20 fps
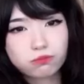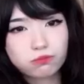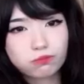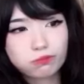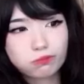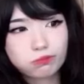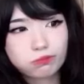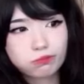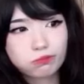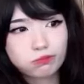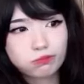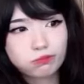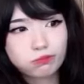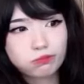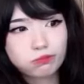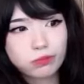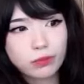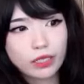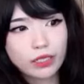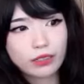kid was
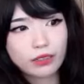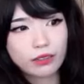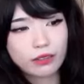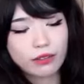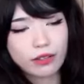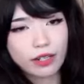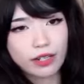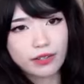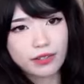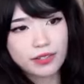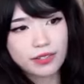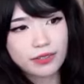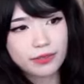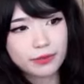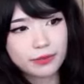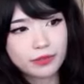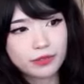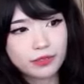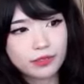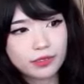getting chased by this
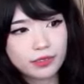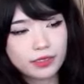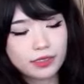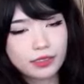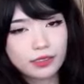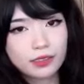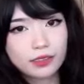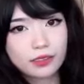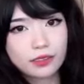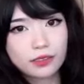terrifying dog.